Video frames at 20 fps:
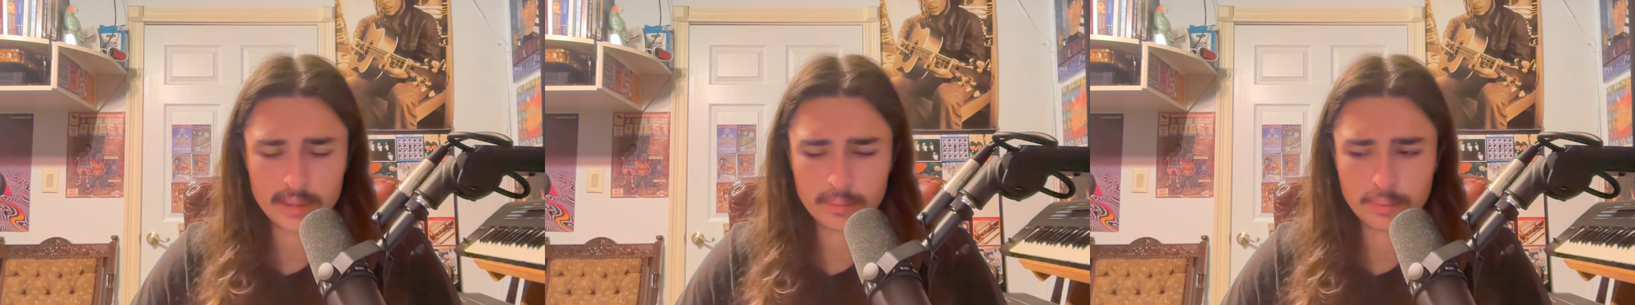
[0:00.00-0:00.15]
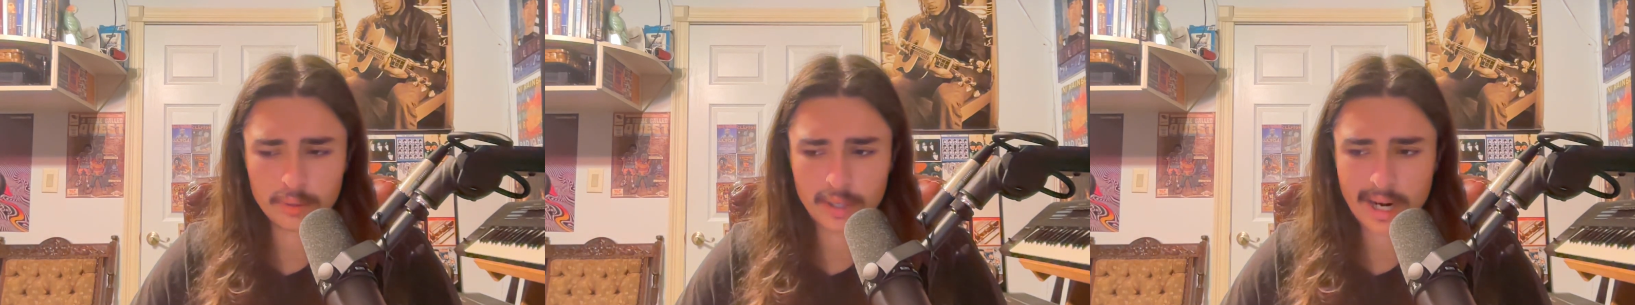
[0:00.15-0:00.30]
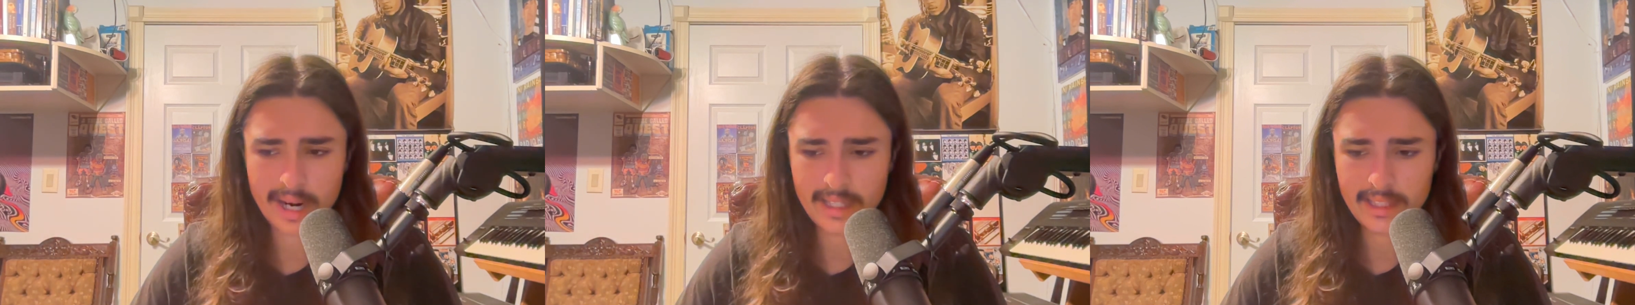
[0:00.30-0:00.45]

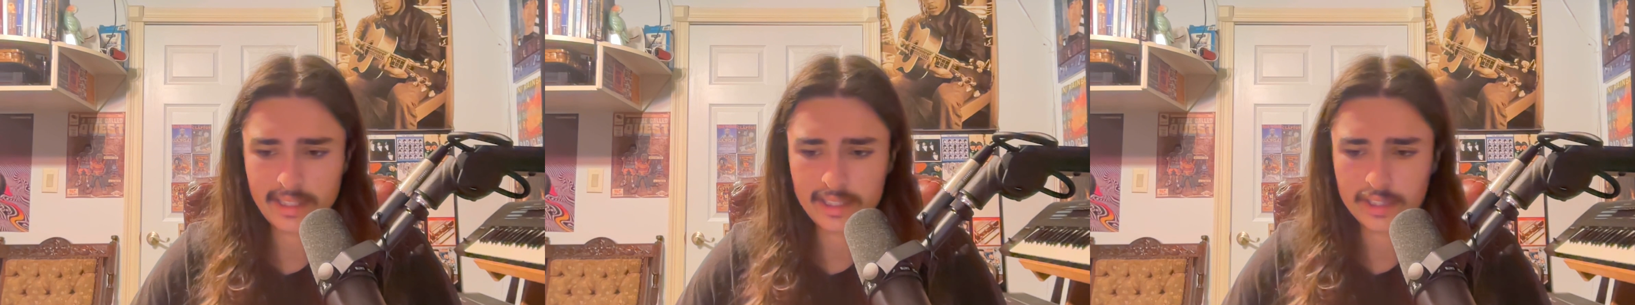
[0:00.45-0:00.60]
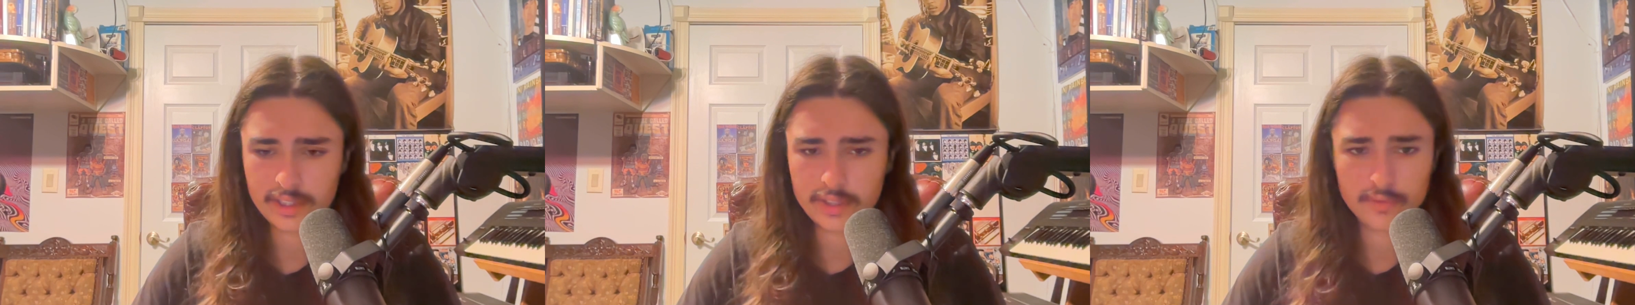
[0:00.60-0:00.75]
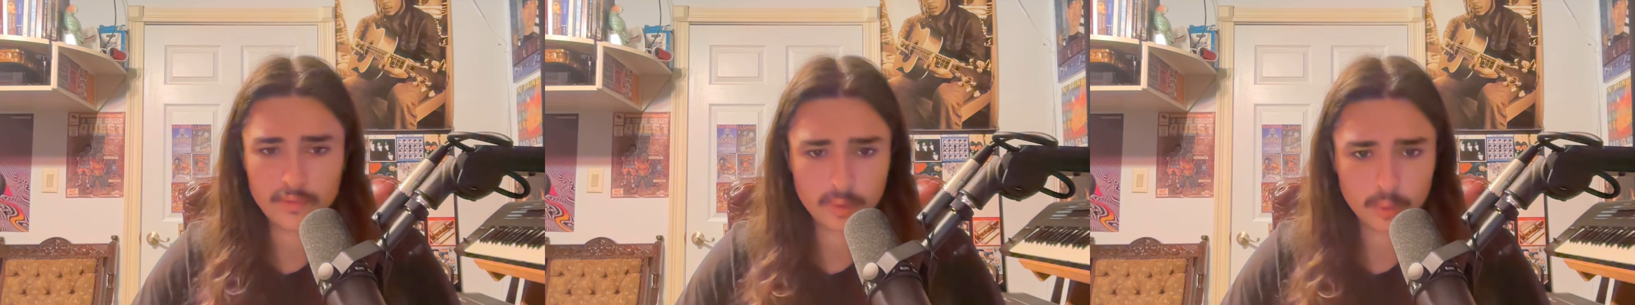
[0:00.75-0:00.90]

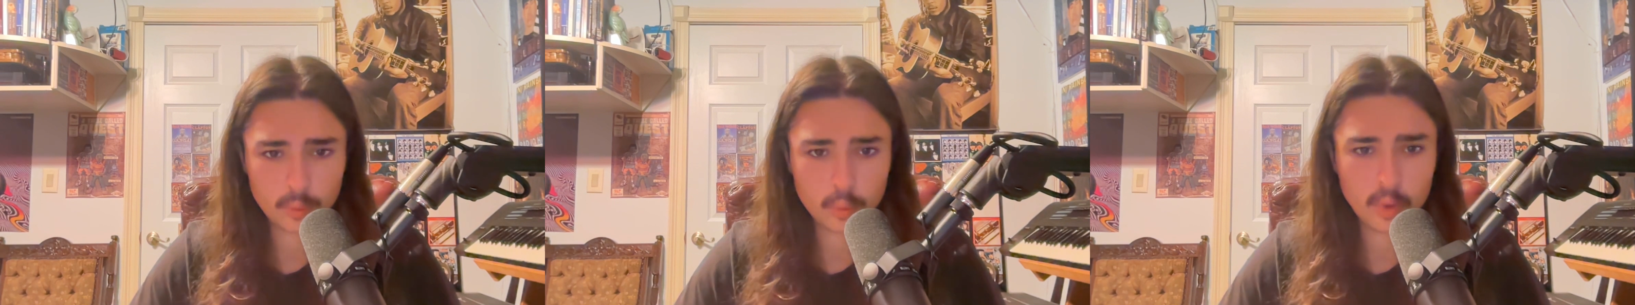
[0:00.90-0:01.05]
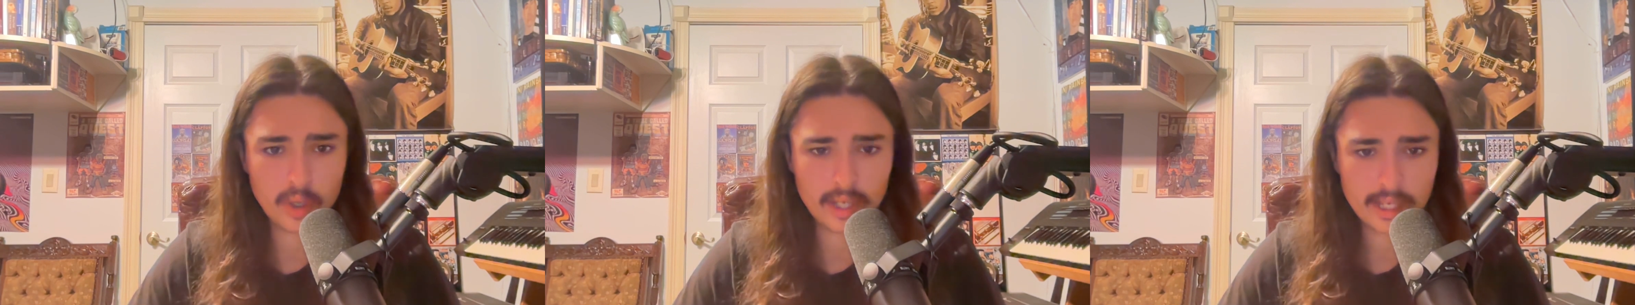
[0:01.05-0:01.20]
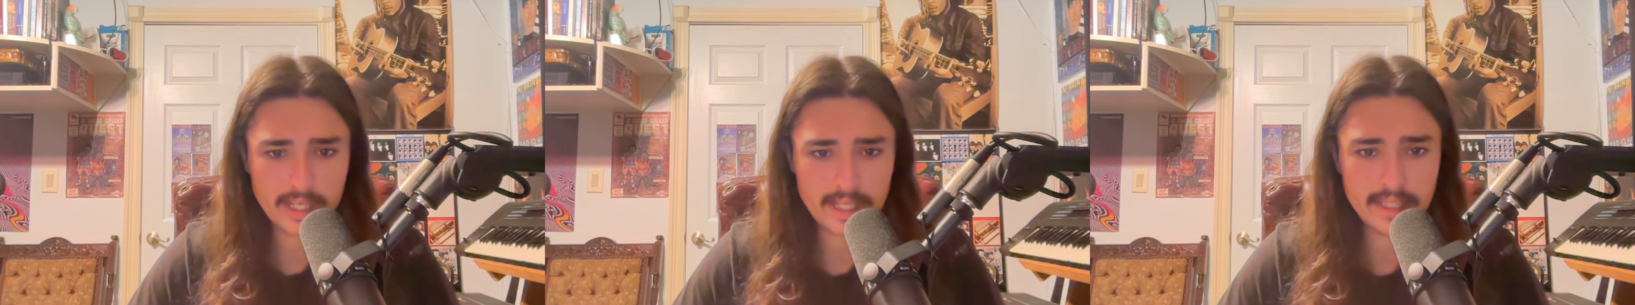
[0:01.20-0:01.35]
practice for
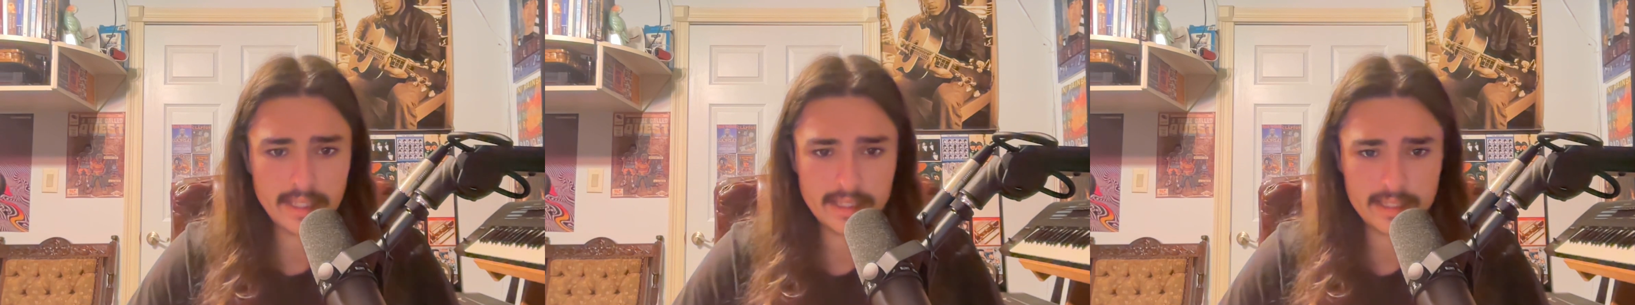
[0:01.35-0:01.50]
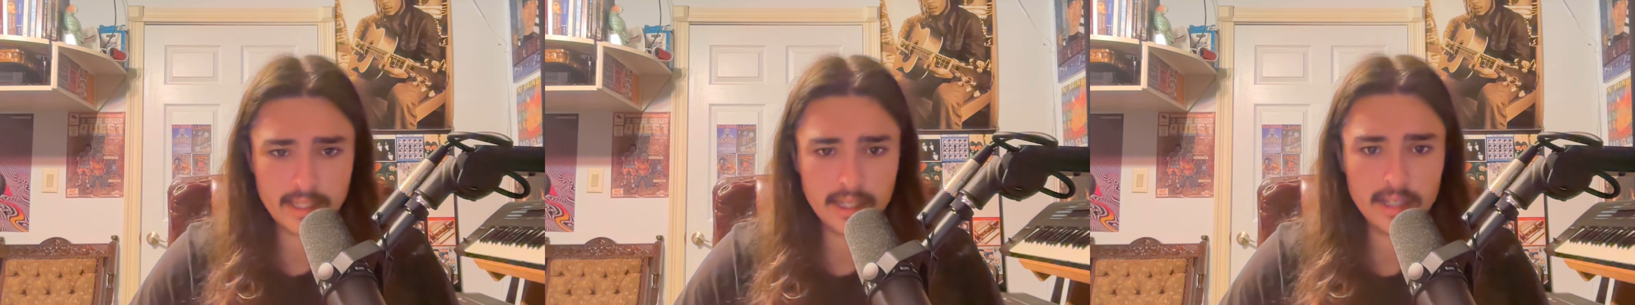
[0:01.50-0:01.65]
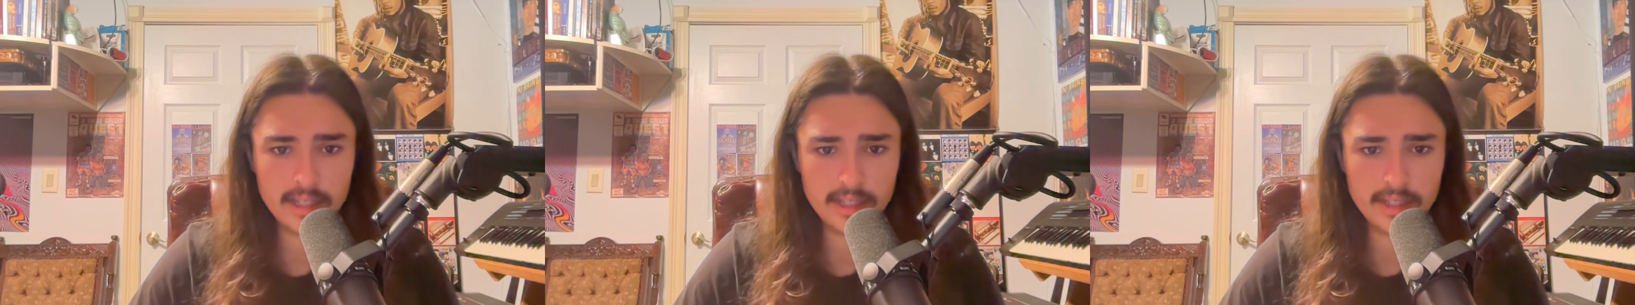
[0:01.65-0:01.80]
what it
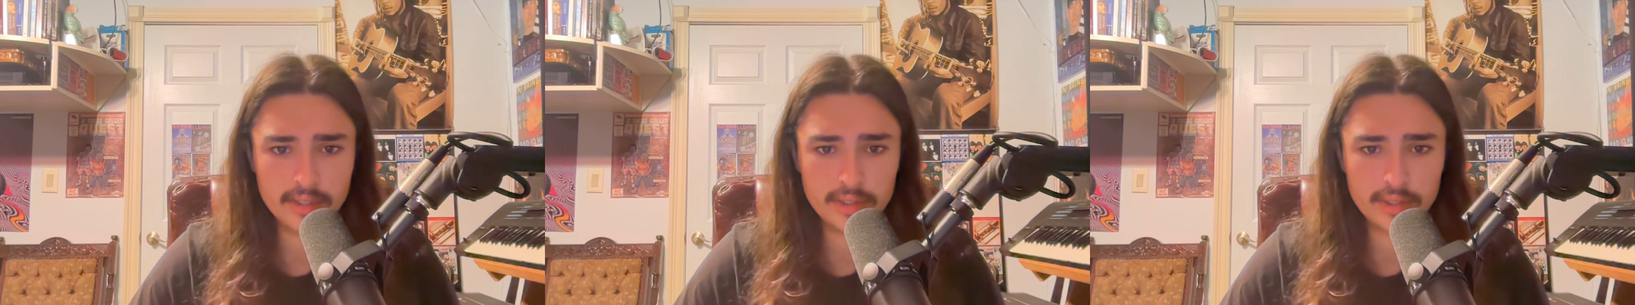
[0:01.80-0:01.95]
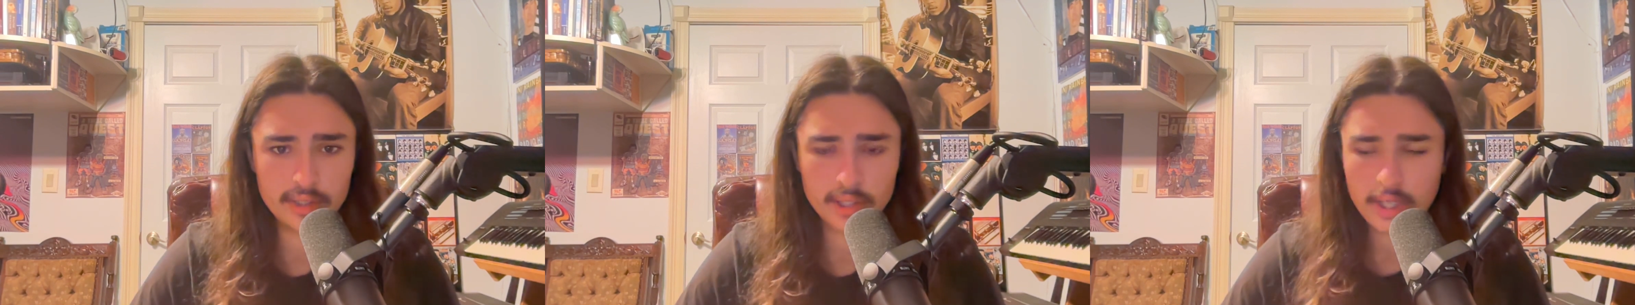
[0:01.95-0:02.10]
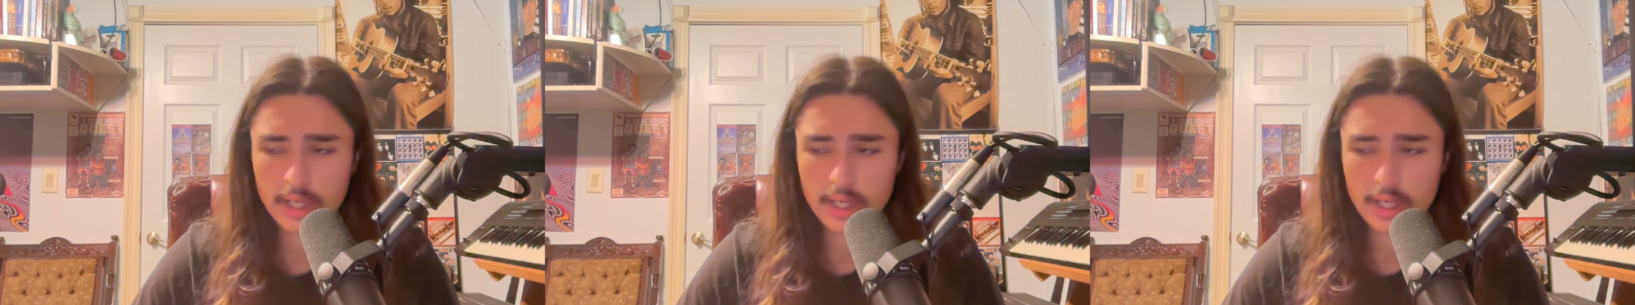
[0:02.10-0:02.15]
does.